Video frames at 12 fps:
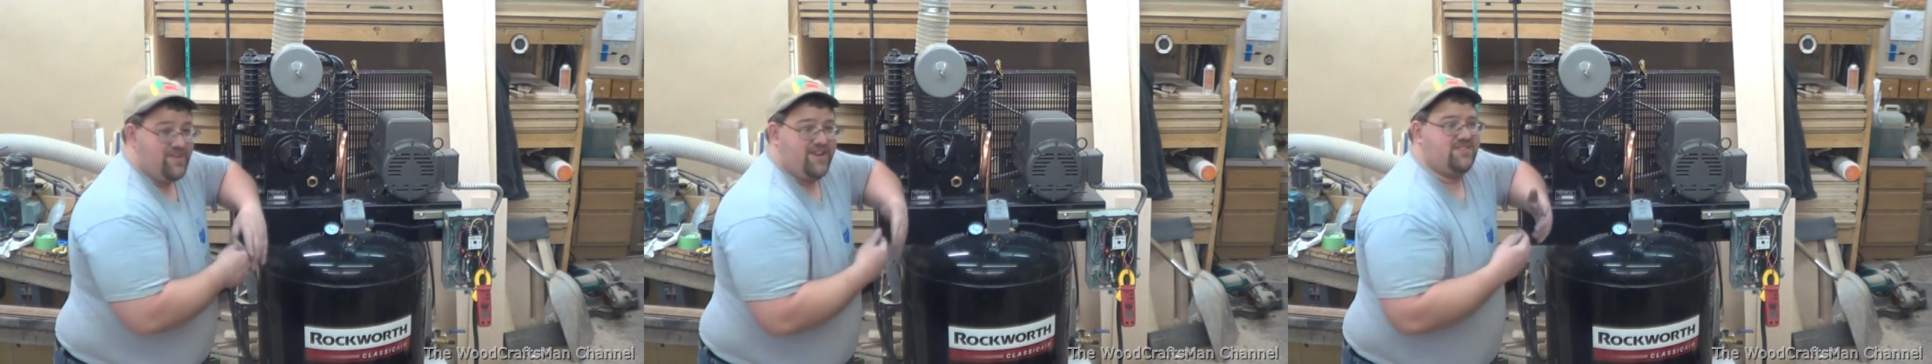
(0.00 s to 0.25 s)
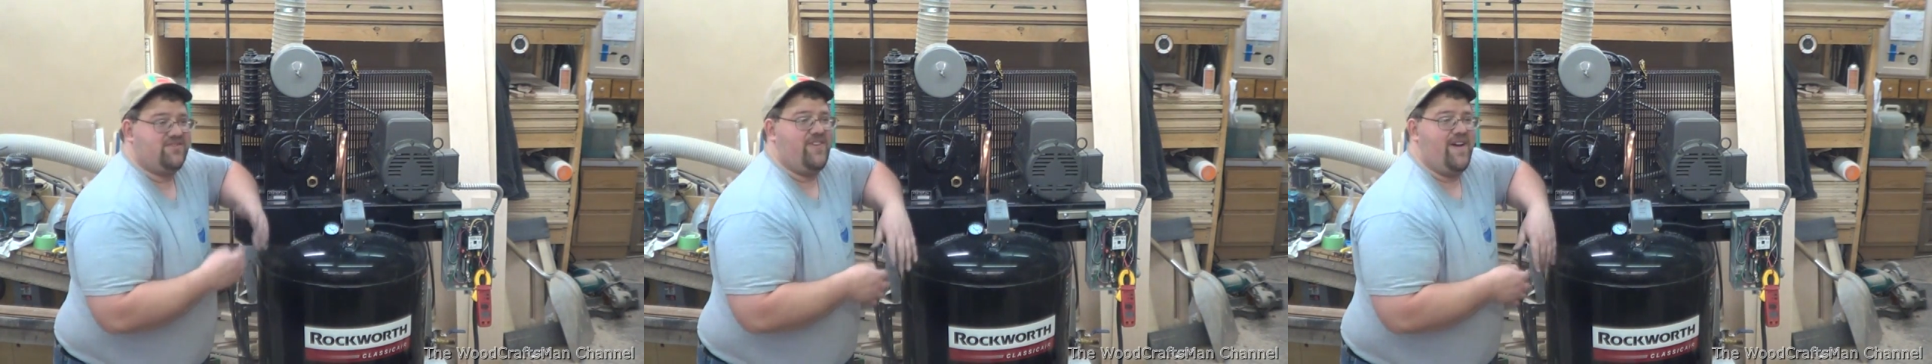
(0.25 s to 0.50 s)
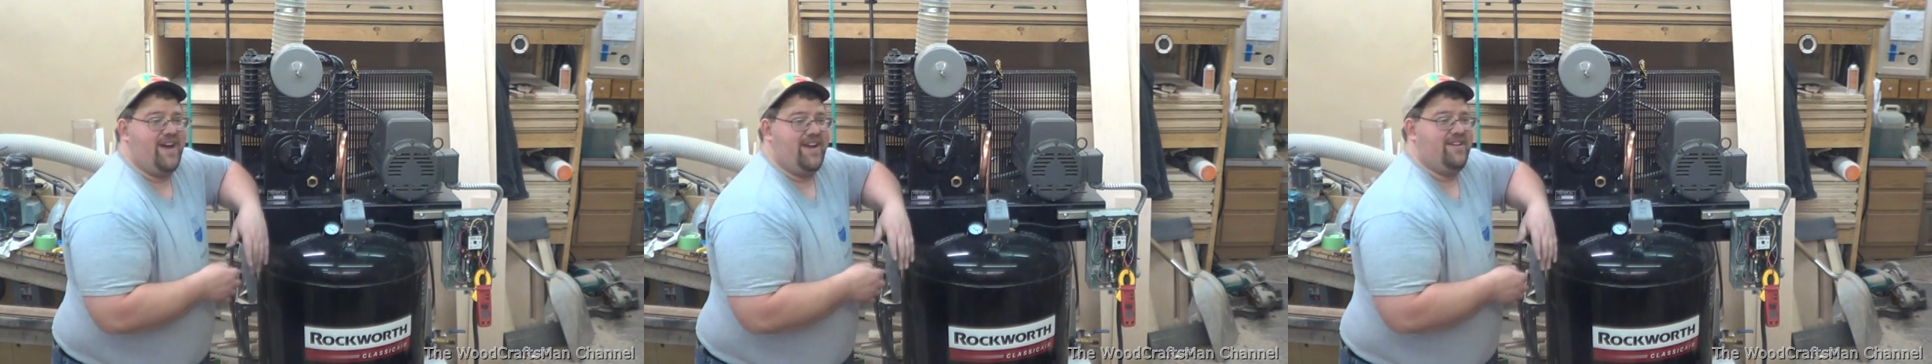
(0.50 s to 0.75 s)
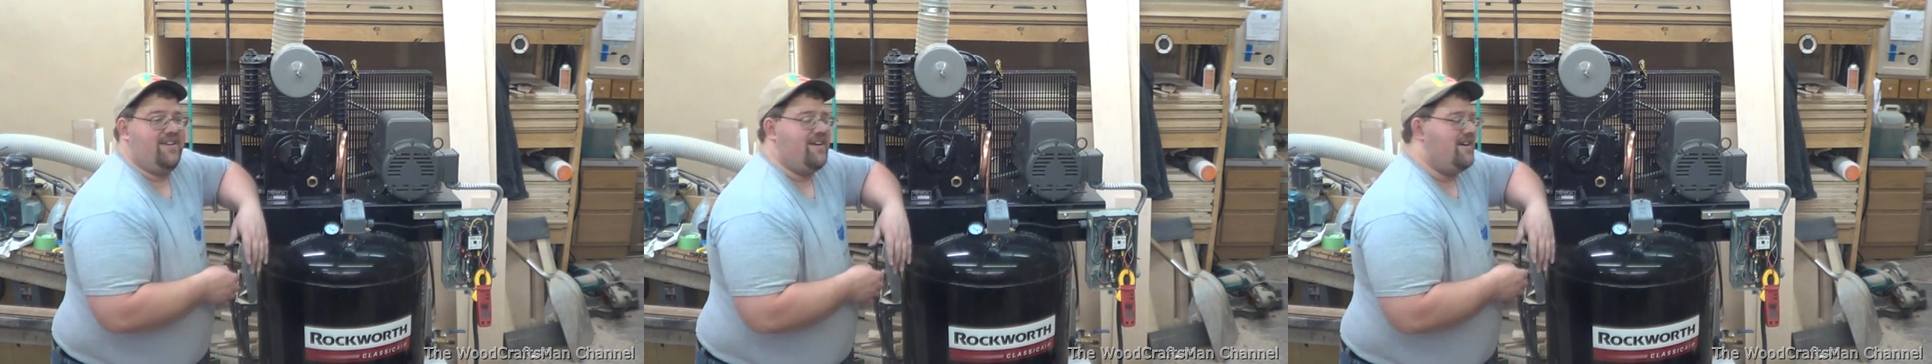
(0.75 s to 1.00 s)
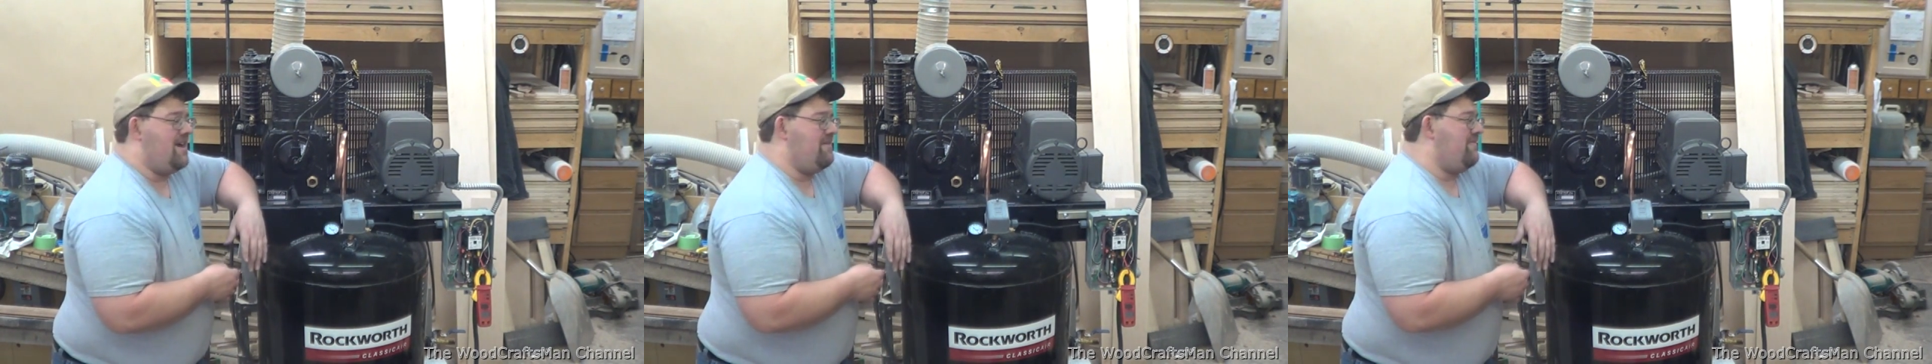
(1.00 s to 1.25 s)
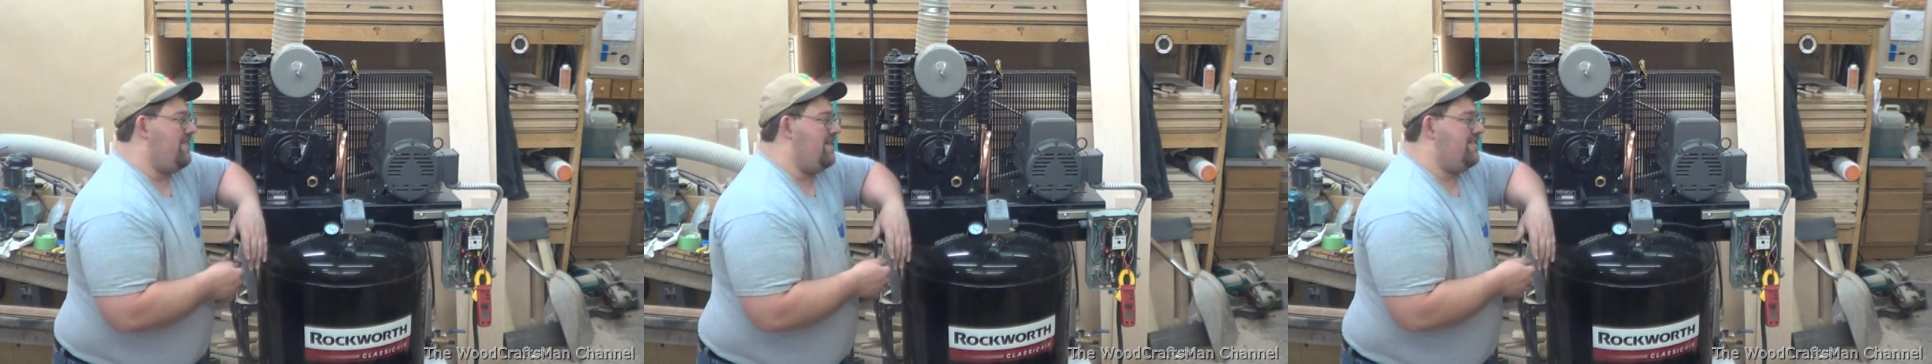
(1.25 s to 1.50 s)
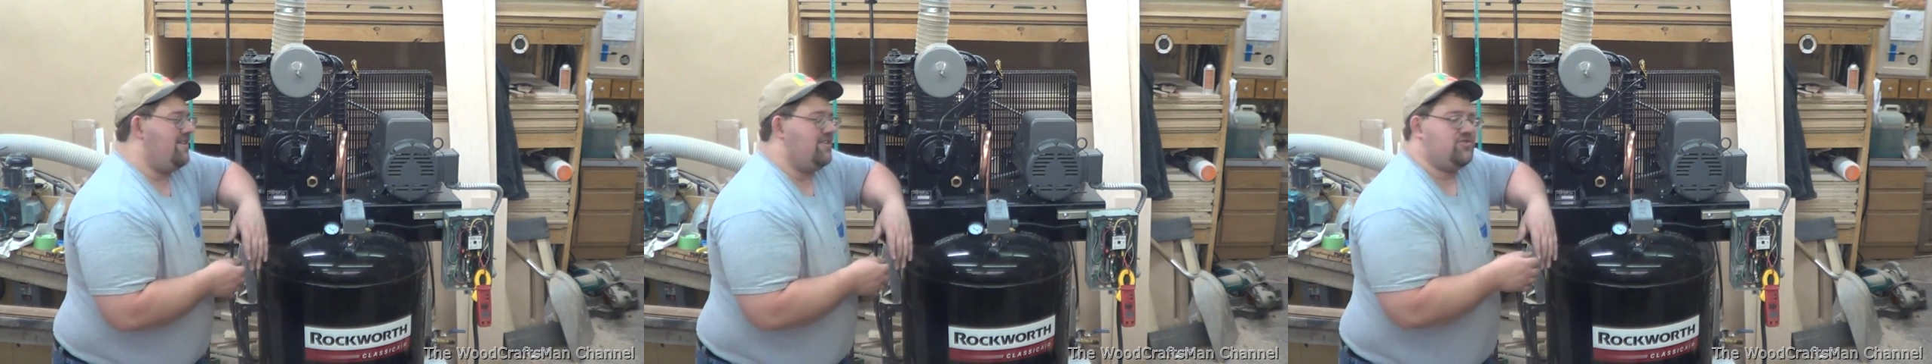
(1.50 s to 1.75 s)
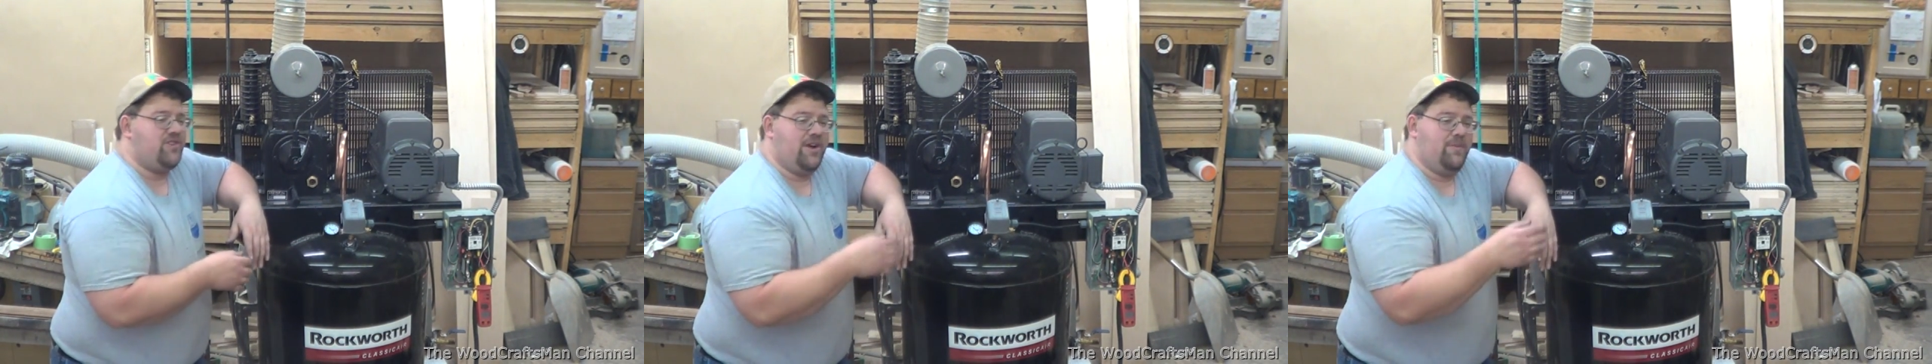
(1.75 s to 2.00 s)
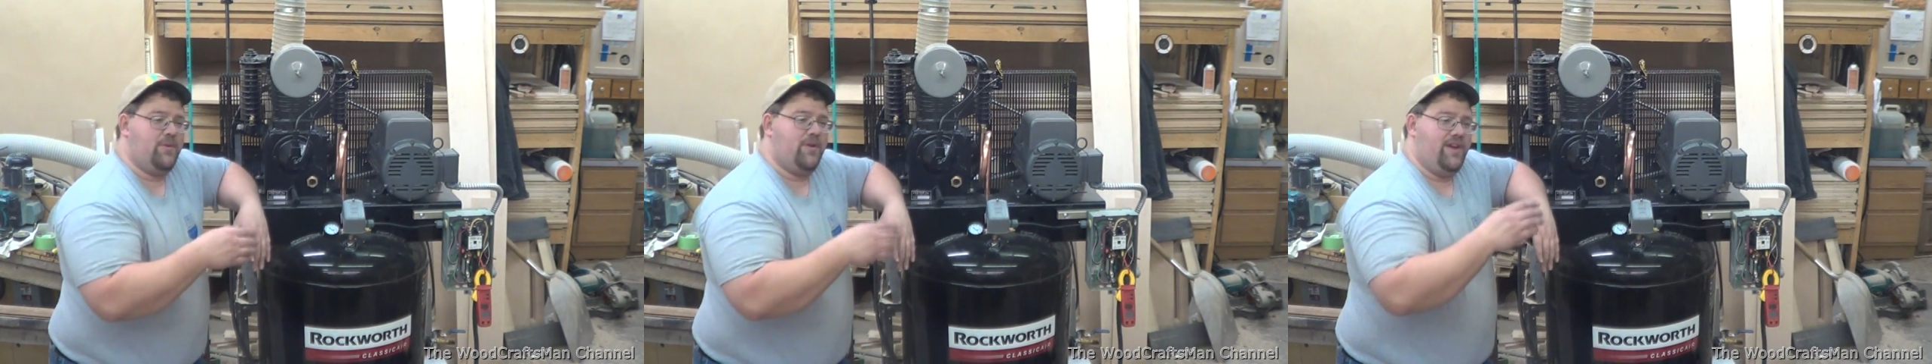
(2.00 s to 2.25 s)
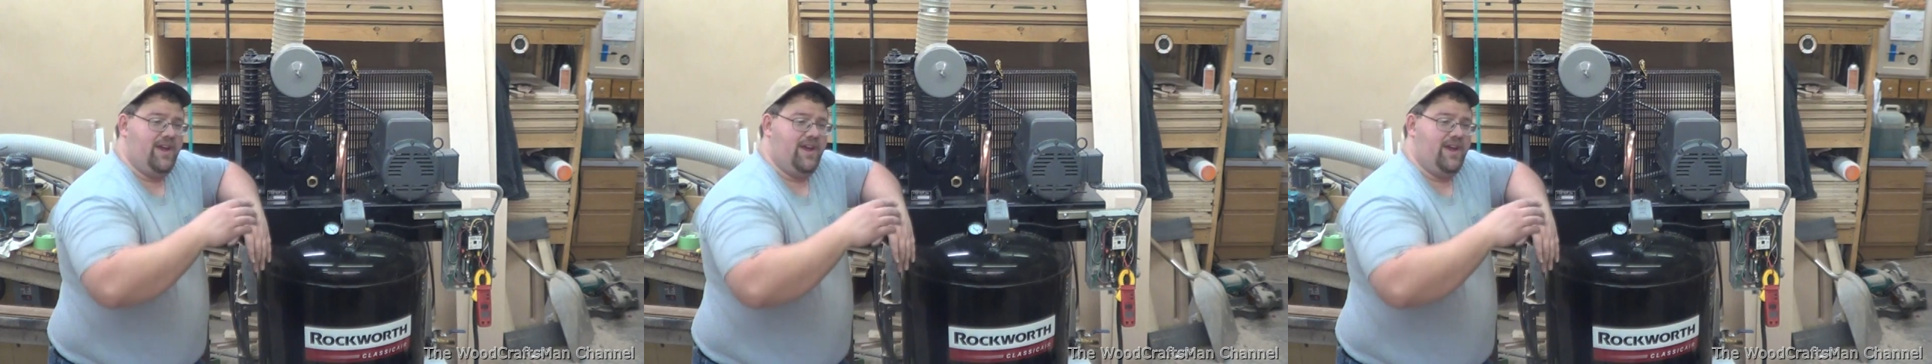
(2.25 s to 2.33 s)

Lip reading: That's fine. If anything, I'll try to put